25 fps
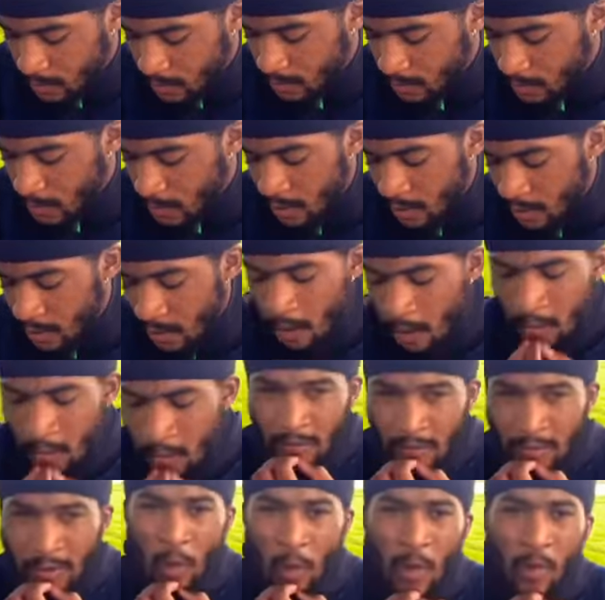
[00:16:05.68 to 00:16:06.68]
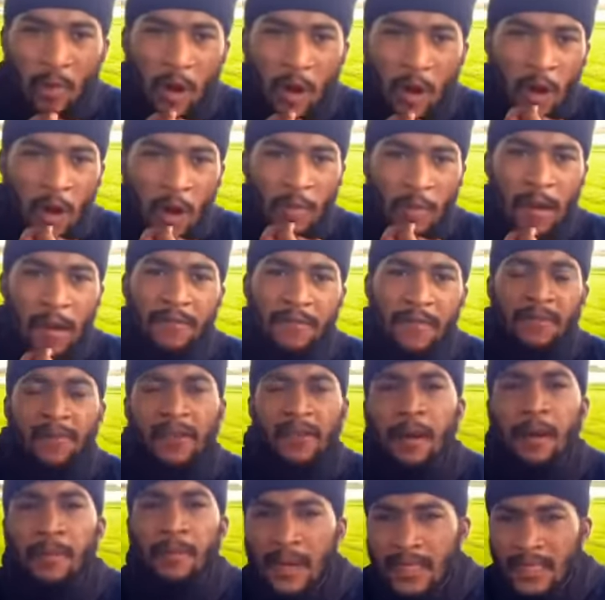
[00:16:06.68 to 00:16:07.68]
You know? So we walk by faith and
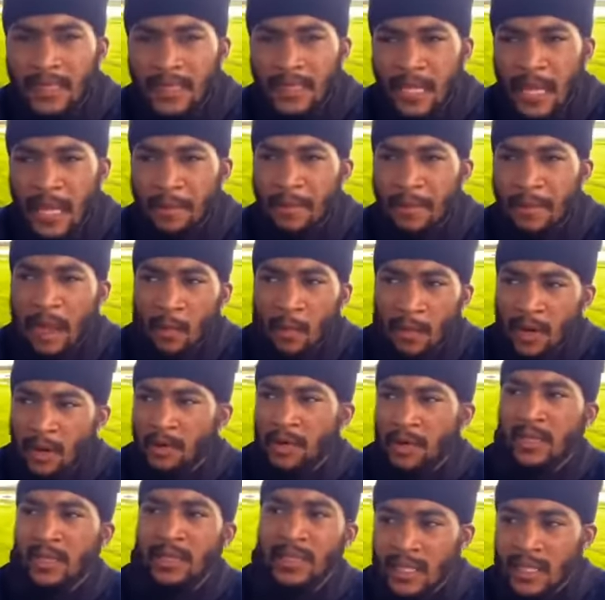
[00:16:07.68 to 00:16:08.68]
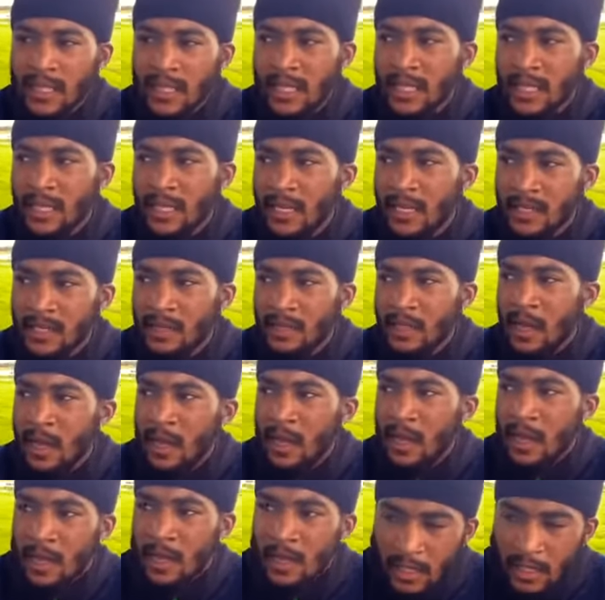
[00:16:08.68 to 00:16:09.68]
not by sight, man. We don't need to see, because
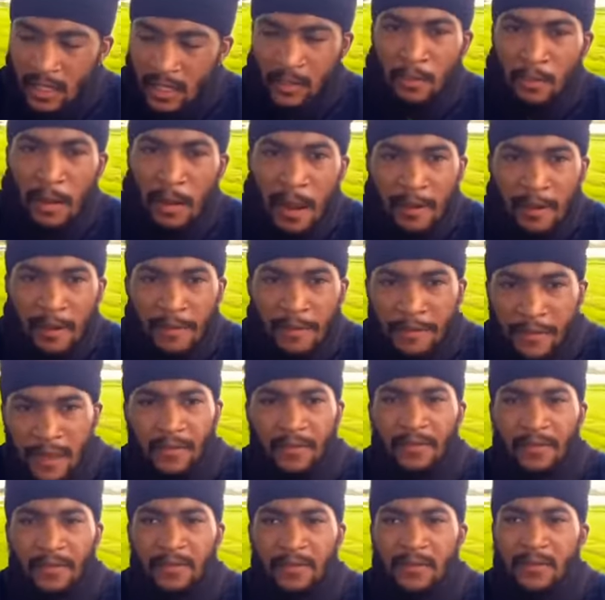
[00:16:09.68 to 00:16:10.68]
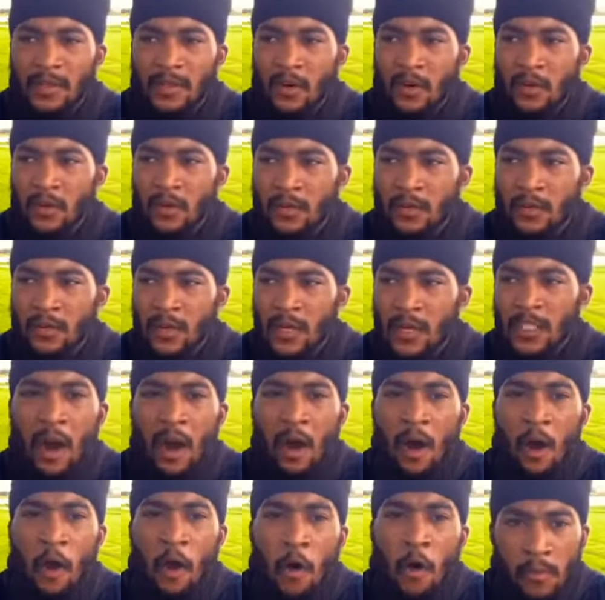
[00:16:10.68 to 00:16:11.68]
it's by faith, you know? It's by
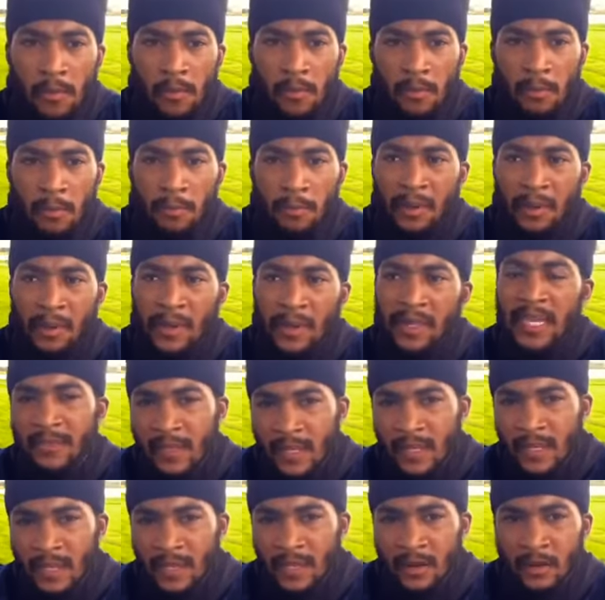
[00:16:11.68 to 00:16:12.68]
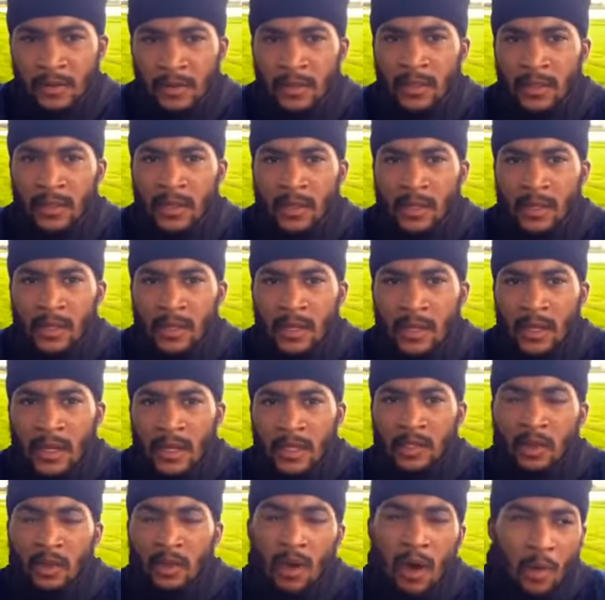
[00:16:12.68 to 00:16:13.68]
hope, believing, you know? So
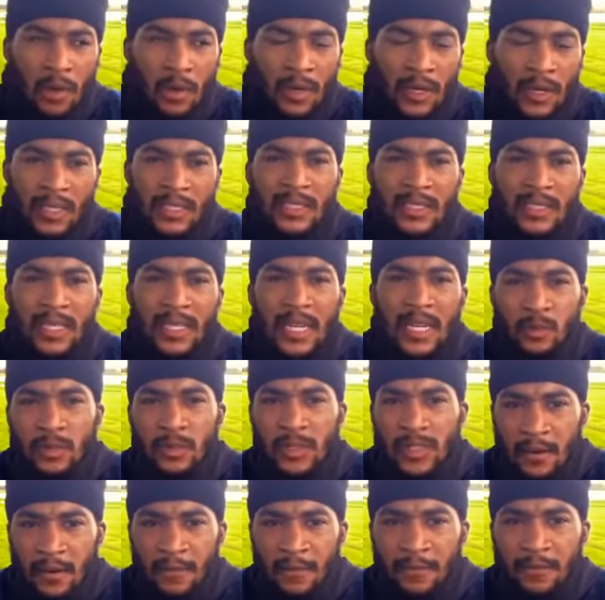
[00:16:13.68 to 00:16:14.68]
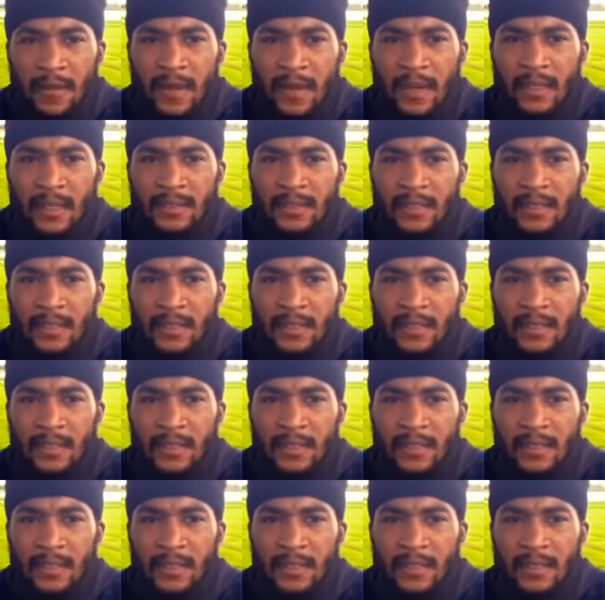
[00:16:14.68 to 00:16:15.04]
Lord willing, this lesson was edifying.